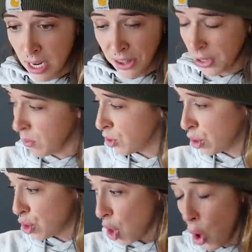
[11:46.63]
Nothing was
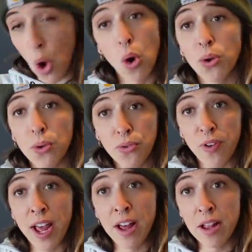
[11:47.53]
a total
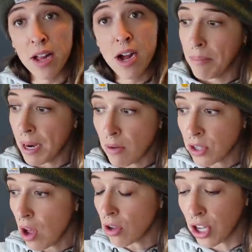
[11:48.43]
fail, but it was all